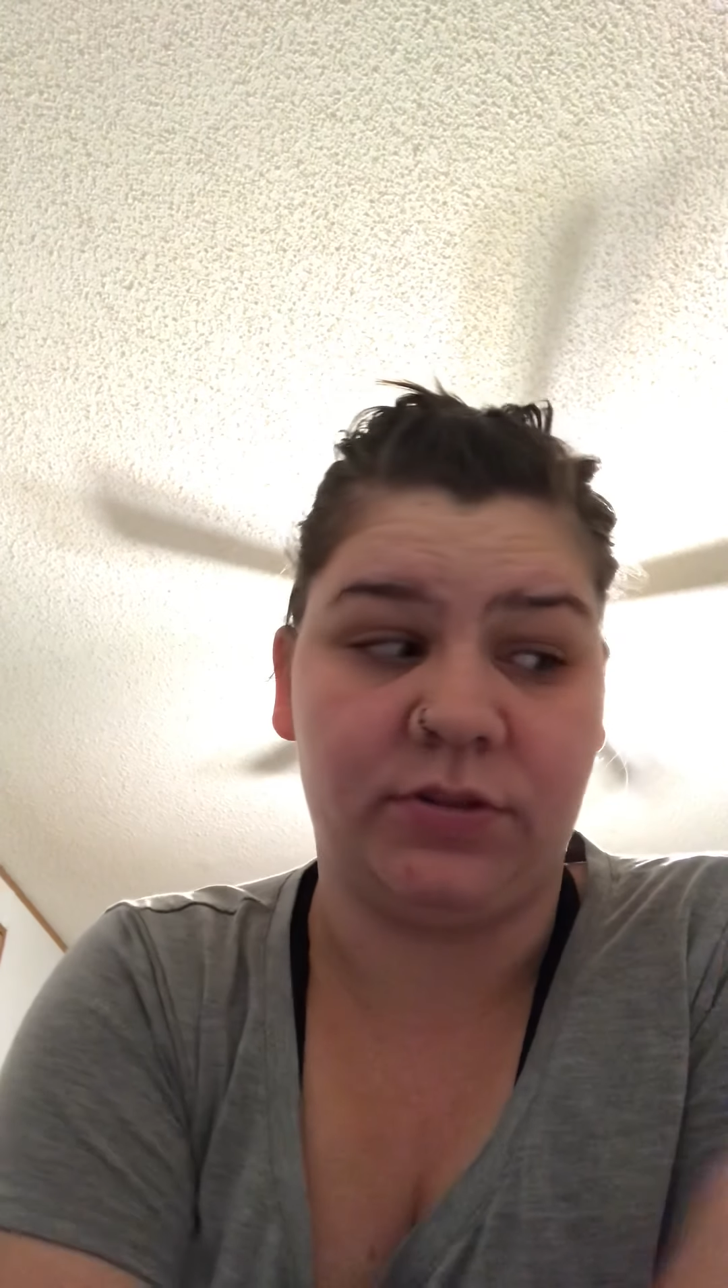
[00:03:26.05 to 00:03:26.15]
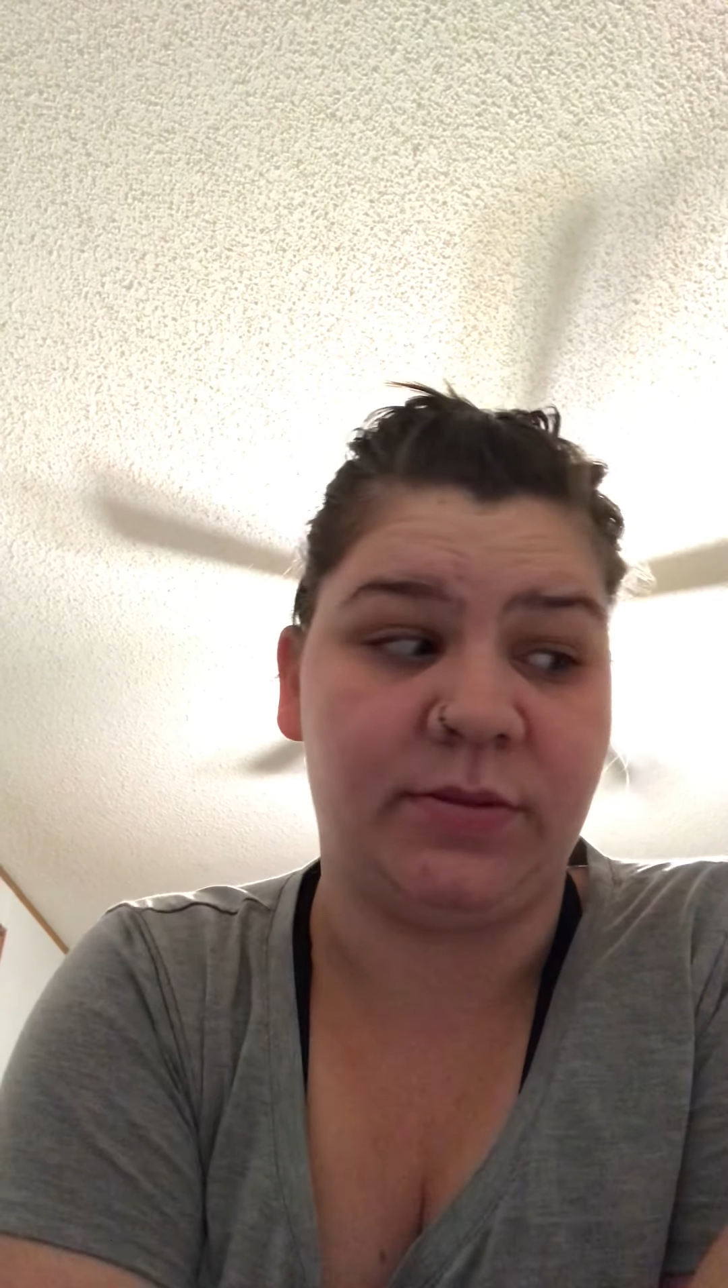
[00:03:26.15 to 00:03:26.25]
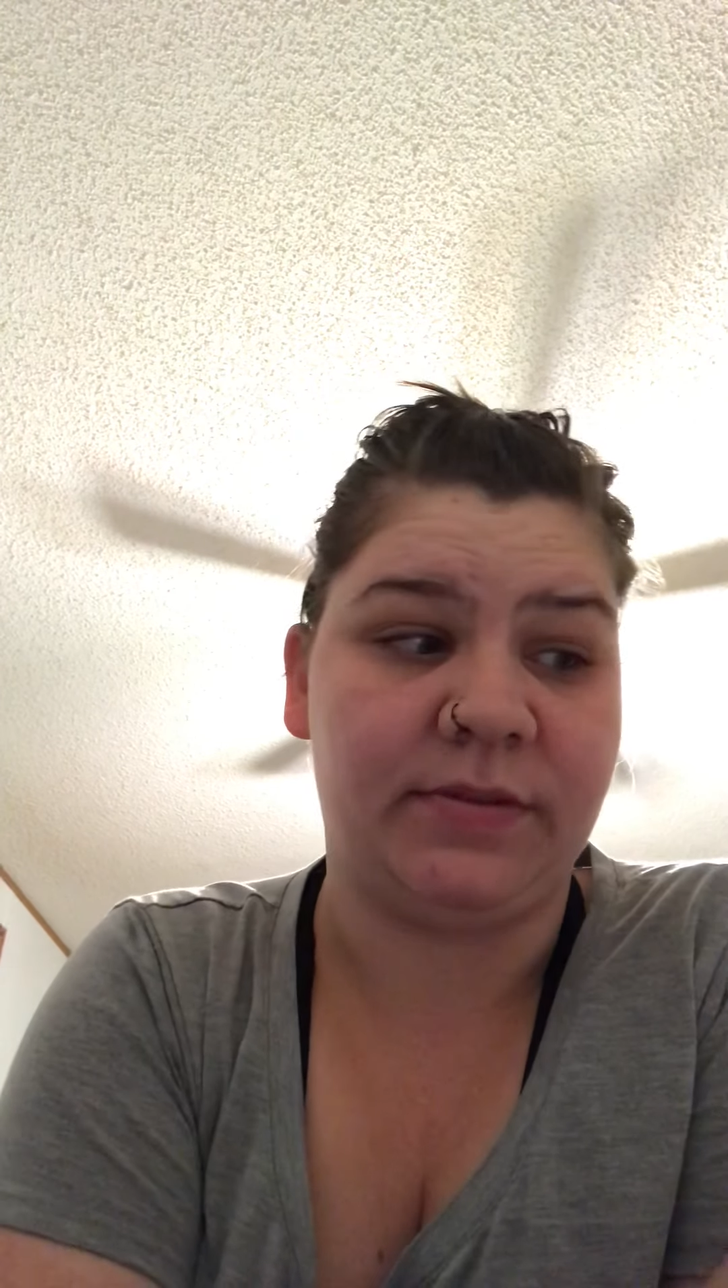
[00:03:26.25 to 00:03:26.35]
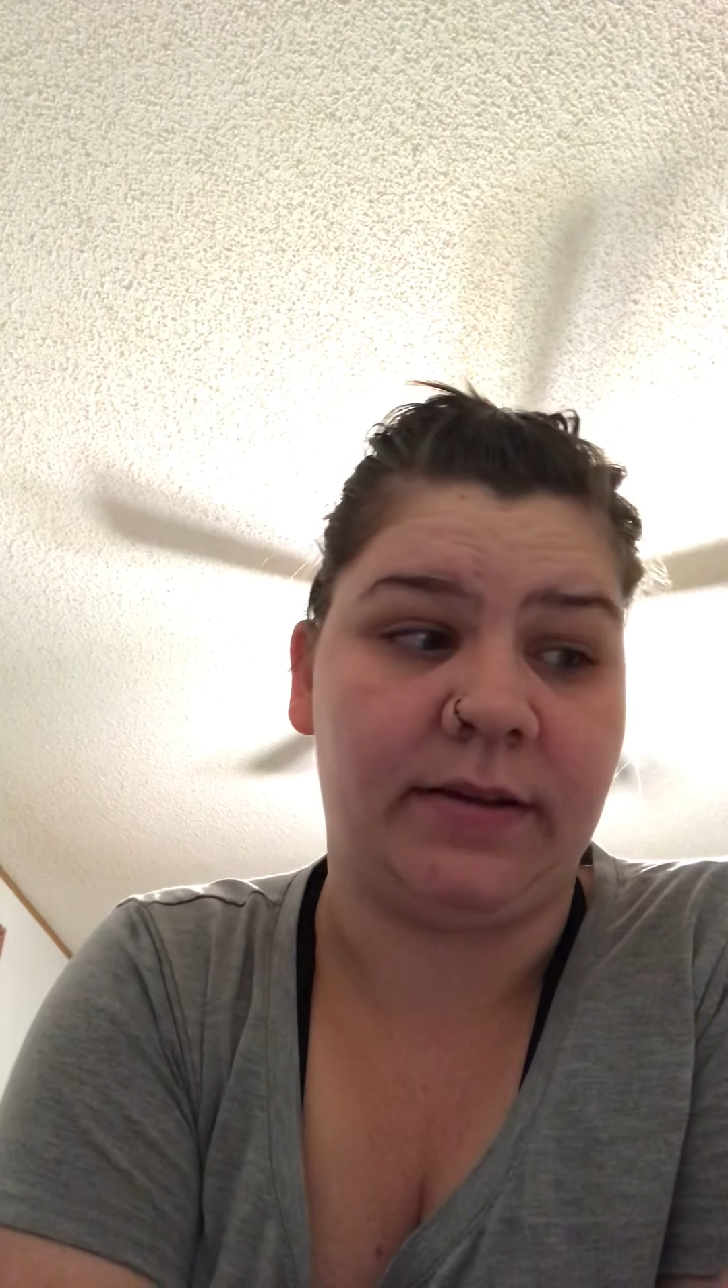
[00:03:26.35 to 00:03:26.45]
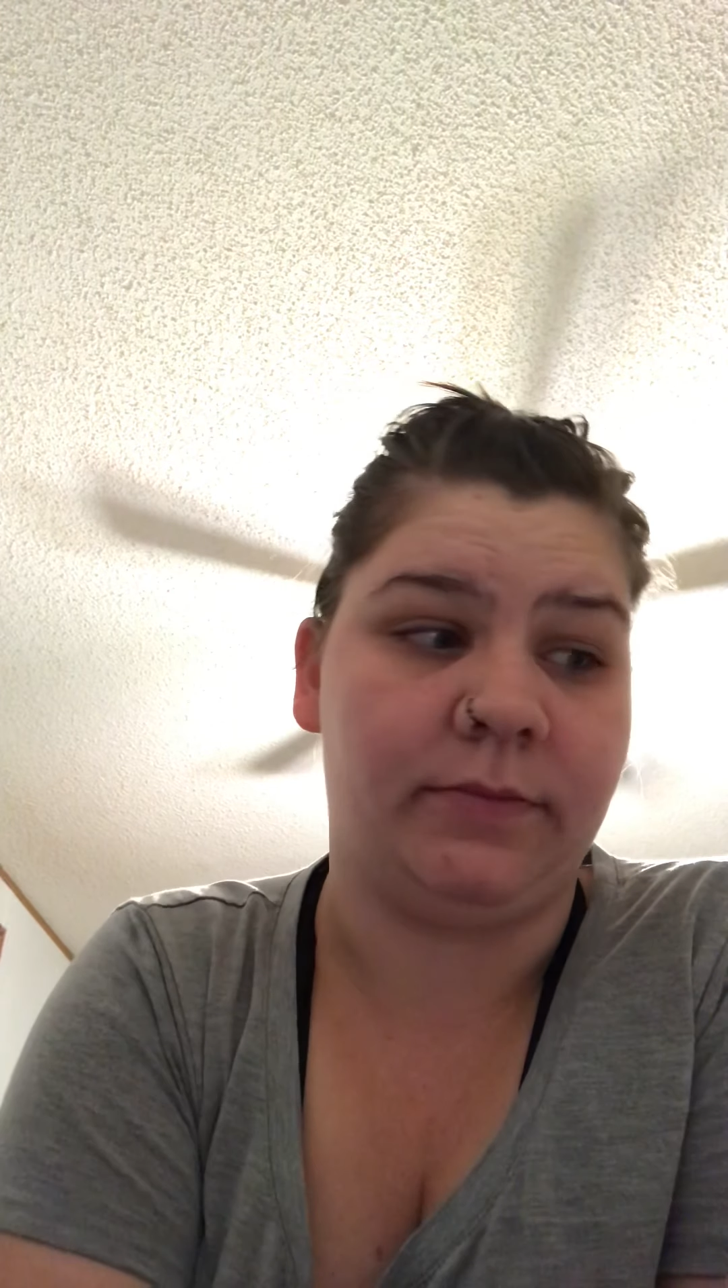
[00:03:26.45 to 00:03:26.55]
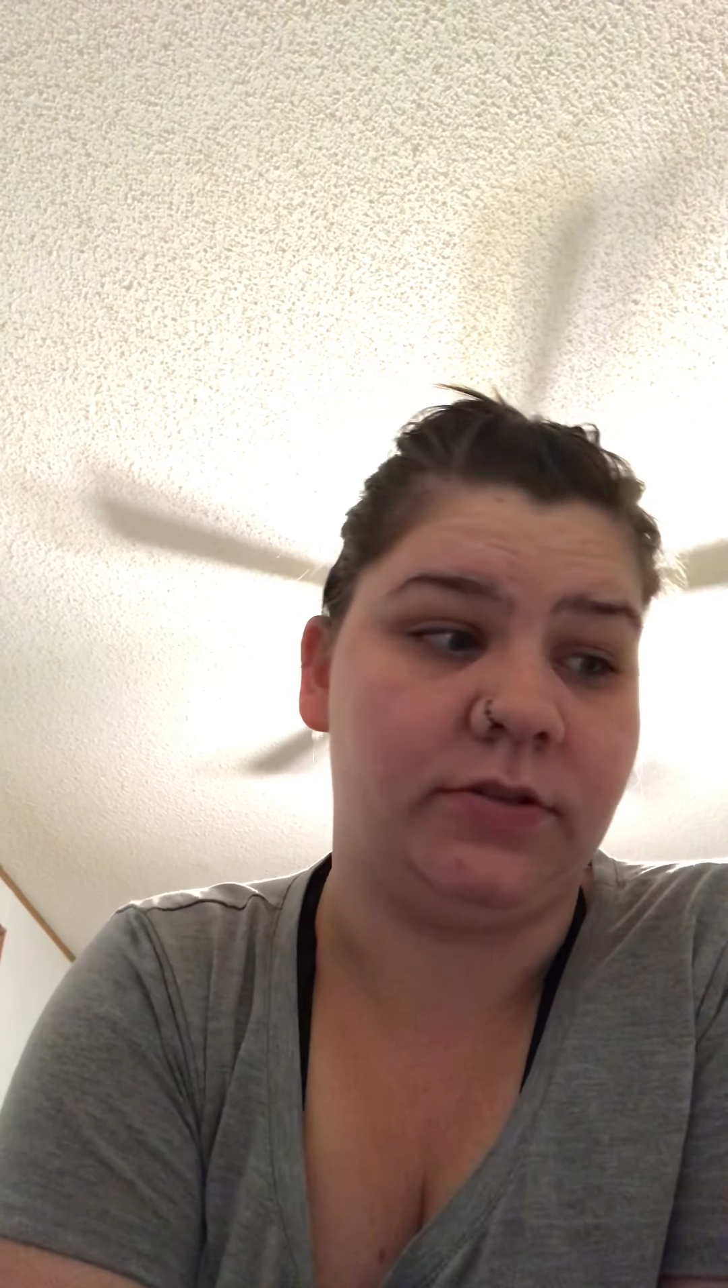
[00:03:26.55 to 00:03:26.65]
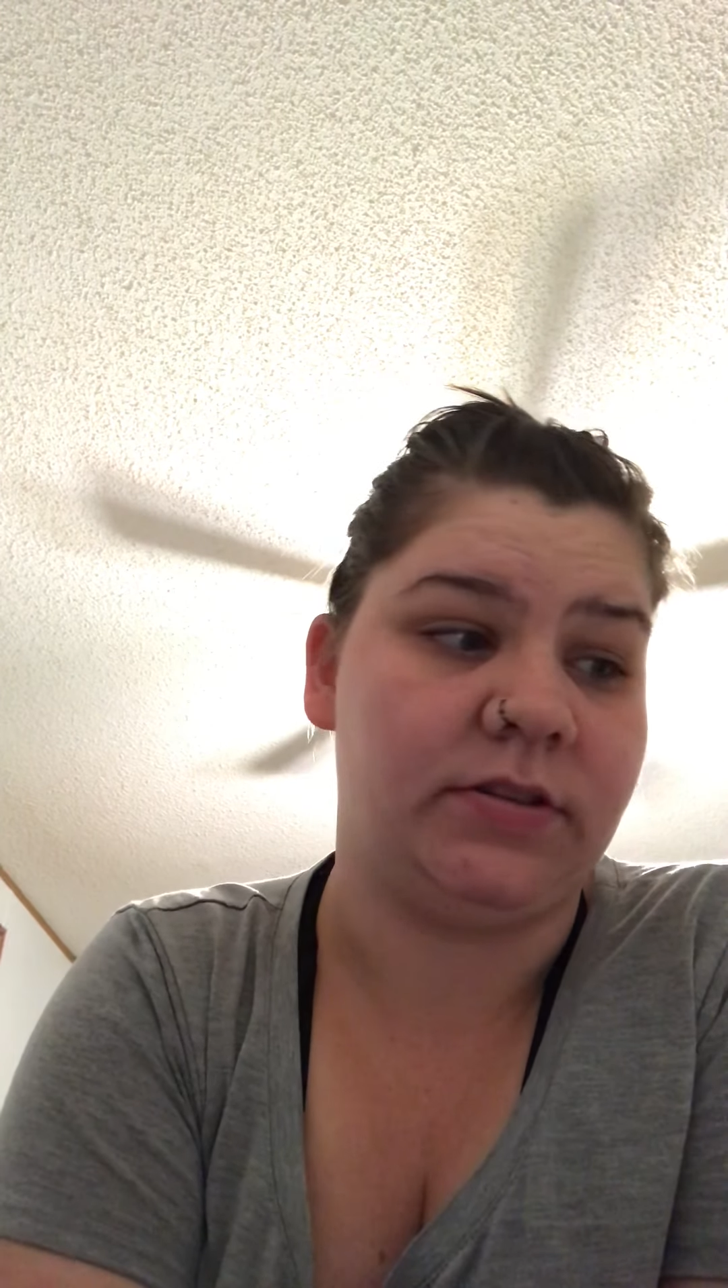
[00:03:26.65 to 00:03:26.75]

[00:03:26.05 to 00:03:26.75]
September's.